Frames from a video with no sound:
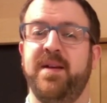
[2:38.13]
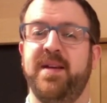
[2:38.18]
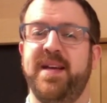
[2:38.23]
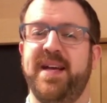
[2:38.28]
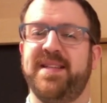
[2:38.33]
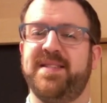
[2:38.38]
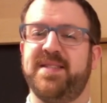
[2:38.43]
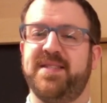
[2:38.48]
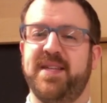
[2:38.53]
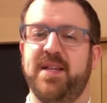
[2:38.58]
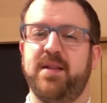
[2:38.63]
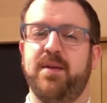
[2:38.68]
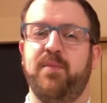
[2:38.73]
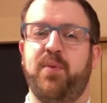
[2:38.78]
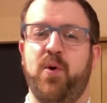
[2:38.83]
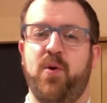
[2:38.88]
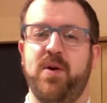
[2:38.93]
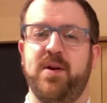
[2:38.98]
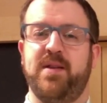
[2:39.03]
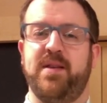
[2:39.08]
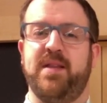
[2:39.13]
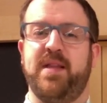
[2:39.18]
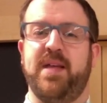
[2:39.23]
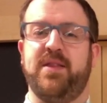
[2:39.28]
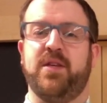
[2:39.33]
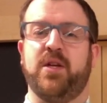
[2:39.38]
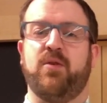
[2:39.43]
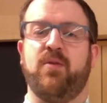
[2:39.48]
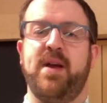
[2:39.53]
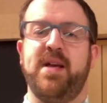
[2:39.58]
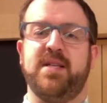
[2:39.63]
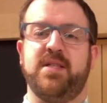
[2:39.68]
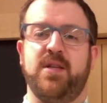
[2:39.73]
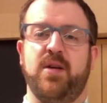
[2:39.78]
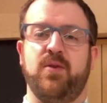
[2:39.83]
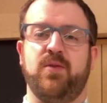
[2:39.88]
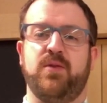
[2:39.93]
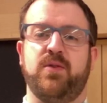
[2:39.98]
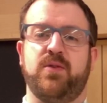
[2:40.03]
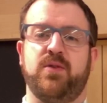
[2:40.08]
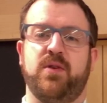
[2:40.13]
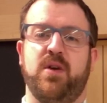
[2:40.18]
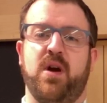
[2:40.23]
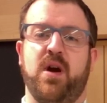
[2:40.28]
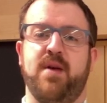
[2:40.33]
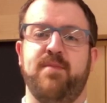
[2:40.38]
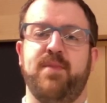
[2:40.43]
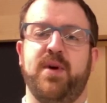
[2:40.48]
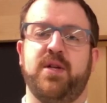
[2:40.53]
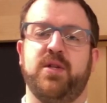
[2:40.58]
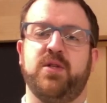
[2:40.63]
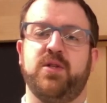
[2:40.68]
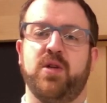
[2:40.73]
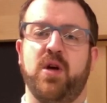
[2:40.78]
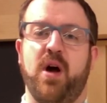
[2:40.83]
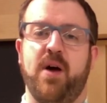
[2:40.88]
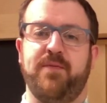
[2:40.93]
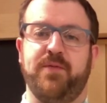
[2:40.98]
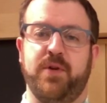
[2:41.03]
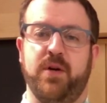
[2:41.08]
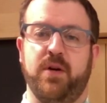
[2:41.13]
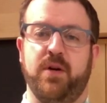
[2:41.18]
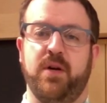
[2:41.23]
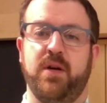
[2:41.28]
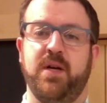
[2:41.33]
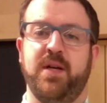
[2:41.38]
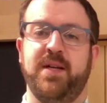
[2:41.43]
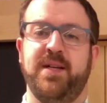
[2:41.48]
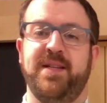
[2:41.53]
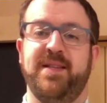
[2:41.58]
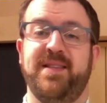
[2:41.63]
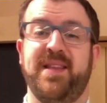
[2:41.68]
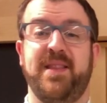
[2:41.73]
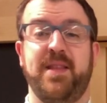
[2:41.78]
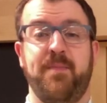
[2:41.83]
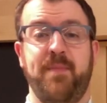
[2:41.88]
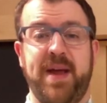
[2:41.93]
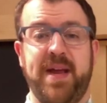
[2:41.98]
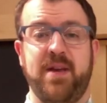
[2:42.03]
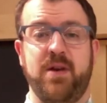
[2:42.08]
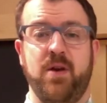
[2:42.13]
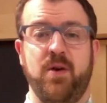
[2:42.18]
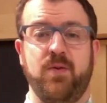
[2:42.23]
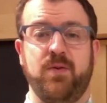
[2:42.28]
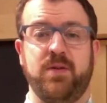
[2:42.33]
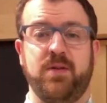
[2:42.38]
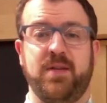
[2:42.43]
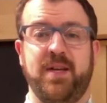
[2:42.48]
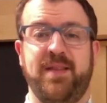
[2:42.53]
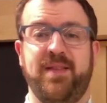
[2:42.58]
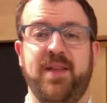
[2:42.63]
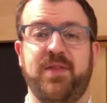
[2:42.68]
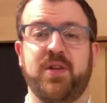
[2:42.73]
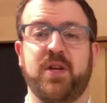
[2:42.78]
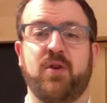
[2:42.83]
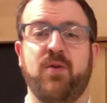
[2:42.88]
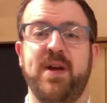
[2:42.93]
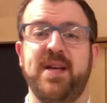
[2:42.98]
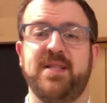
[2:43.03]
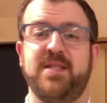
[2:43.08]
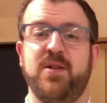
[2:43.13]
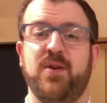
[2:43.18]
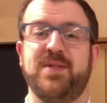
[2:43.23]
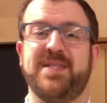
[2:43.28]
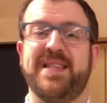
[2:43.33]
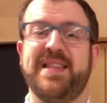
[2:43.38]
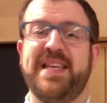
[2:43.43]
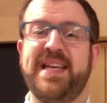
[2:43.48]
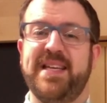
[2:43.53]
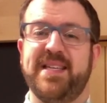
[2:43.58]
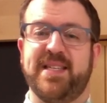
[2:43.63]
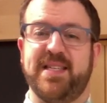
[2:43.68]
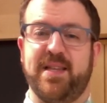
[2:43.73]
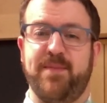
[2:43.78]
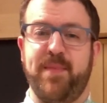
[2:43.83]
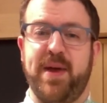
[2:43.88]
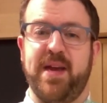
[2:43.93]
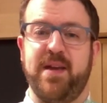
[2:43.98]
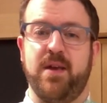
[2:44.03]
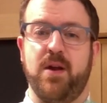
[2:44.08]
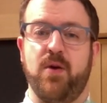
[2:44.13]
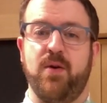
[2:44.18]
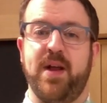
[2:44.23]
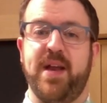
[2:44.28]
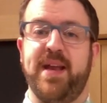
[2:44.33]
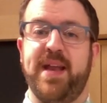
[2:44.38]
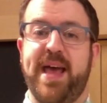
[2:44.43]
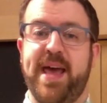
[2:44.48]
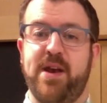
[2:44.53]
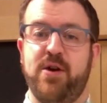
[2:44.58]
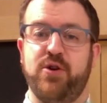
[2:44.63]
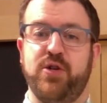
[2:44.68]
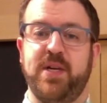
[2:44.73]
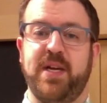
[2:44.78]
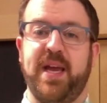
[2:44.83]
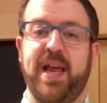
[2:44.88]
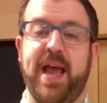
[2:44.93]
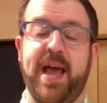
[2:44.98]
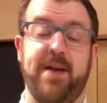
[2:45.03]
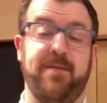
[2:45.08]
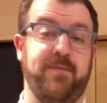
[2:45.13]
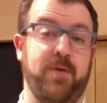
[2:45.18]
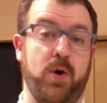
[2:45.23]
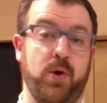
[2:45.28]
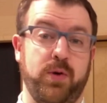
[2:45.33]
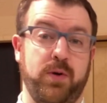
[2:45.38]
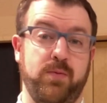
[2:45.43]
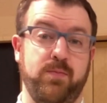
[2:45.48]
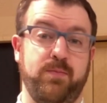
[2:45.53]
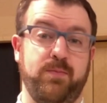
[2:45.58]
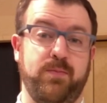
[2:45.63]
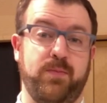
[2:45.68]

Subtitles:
It's still important that the grace notes are much softer than the main note, and that the grace notes lead to the main note in energy and volume.